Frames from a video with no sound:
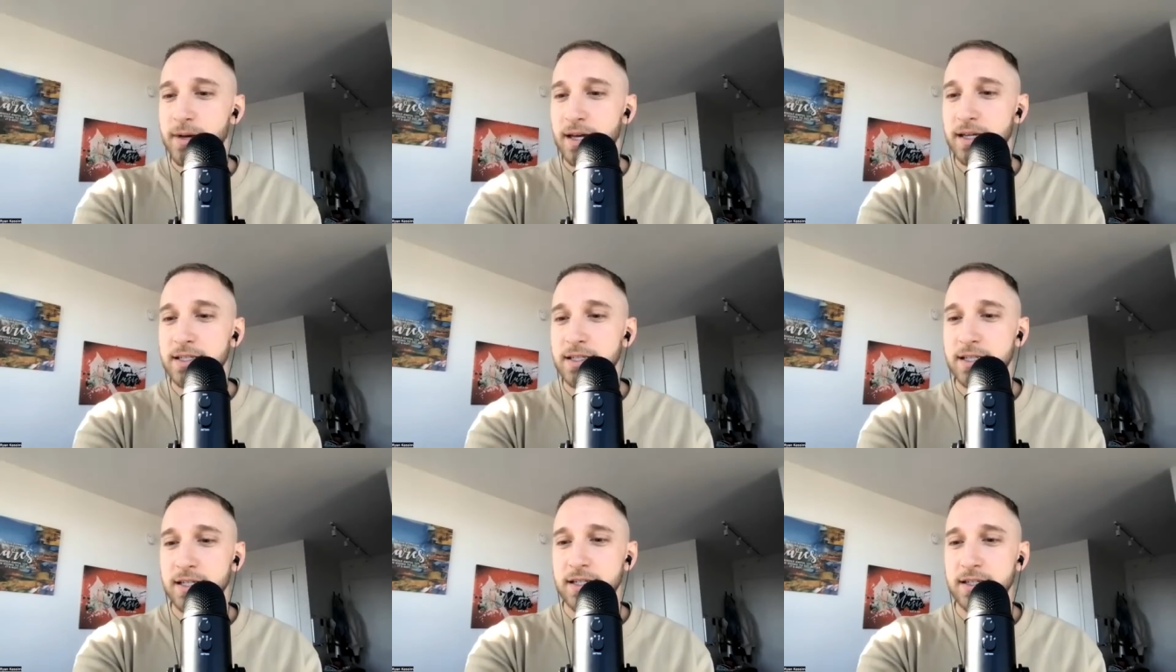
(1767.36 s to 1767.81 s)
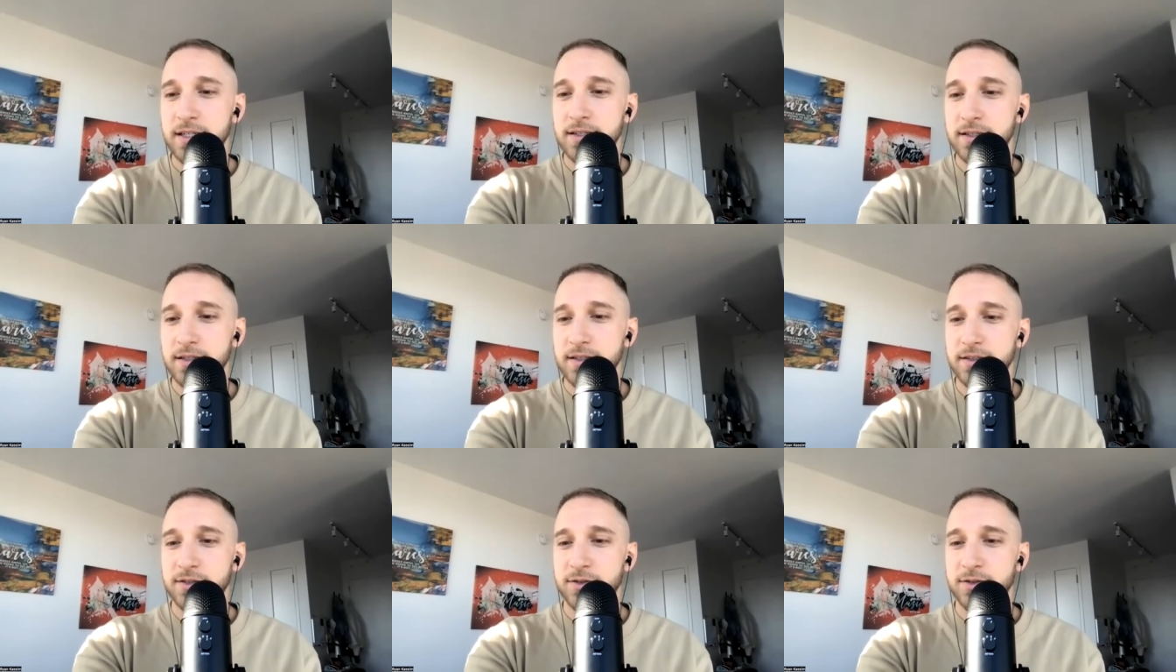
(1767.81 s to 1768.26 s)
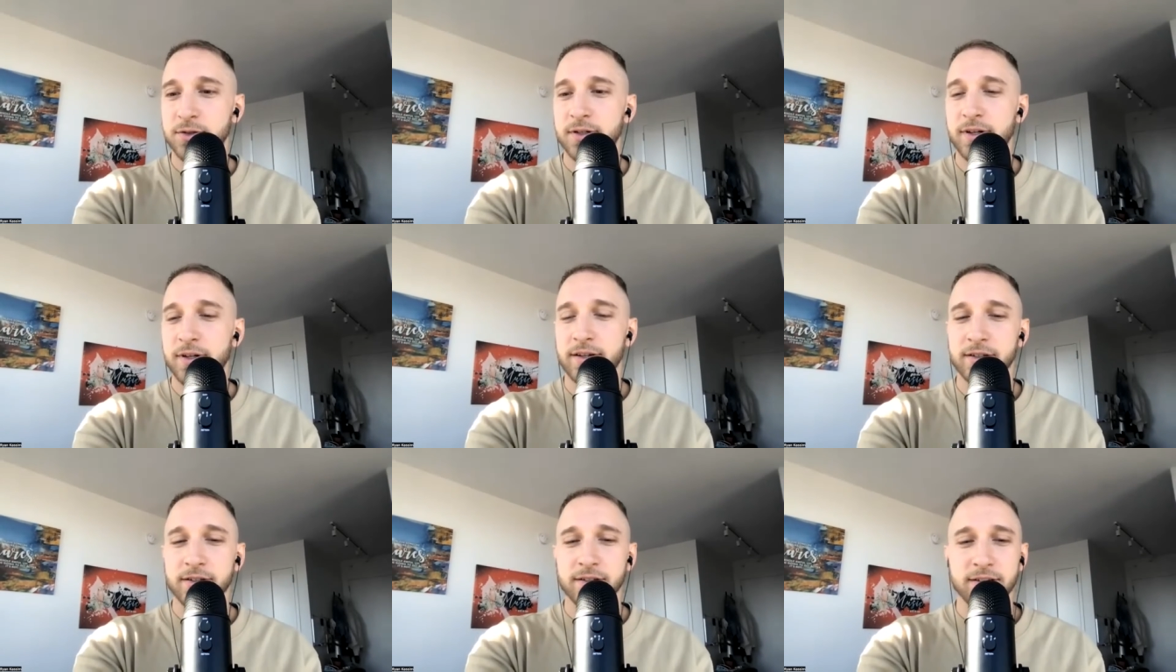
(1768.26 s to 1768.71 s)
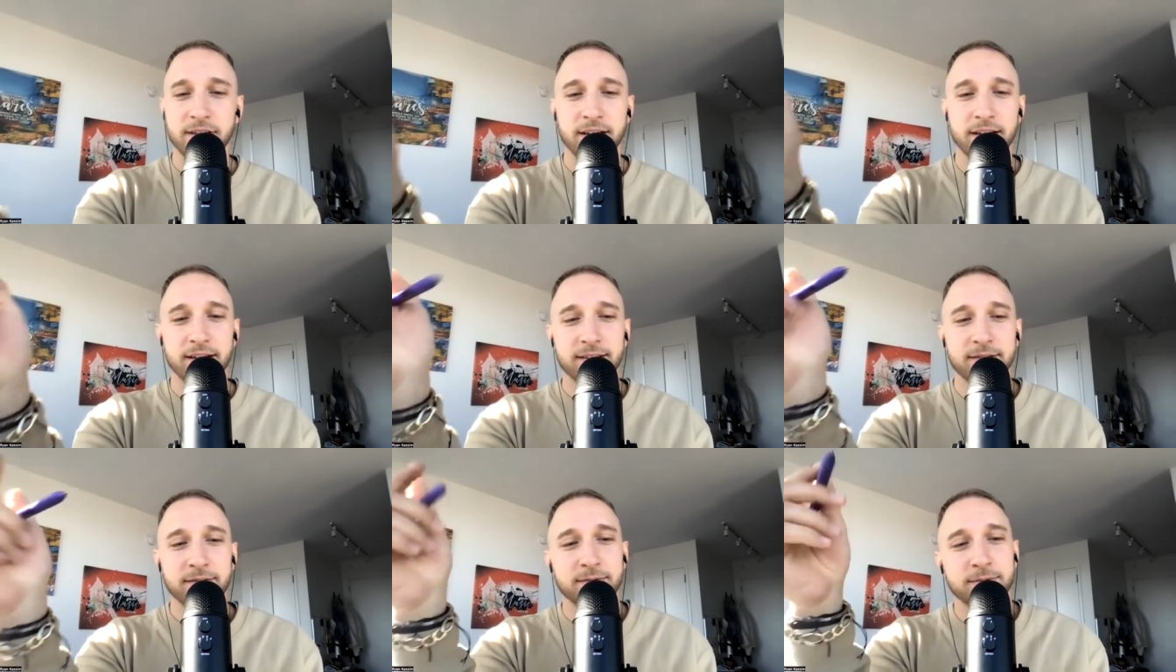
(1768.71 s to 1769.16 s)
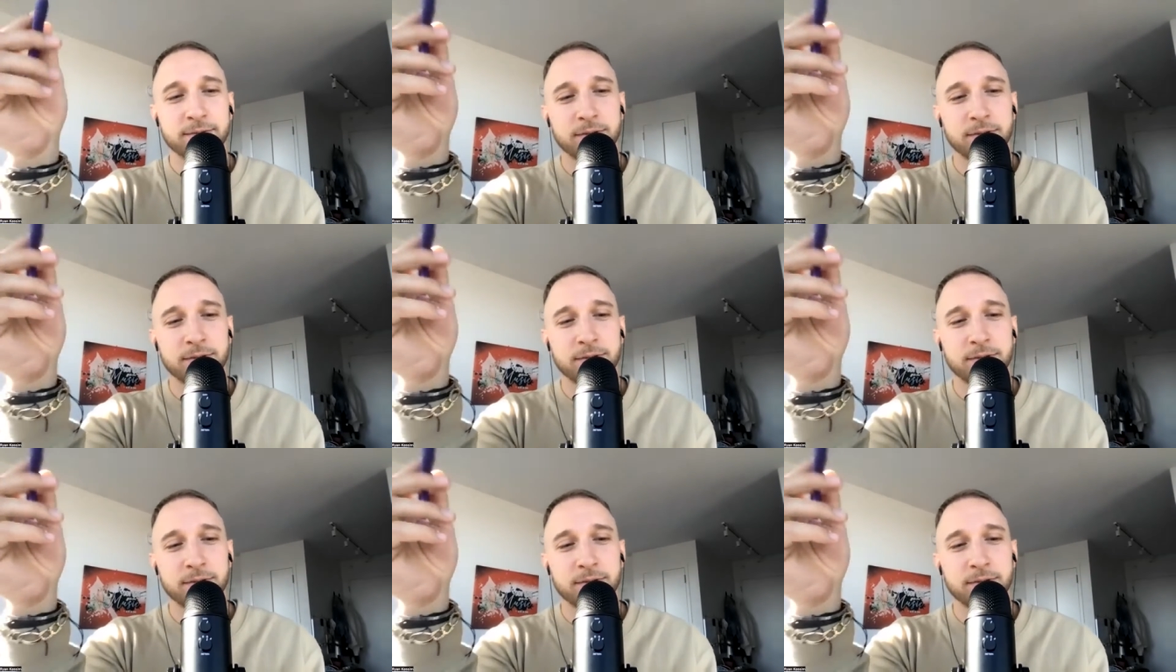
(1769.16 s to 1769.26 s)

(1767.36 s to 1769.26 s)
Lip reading: mentioned sort of how you're like,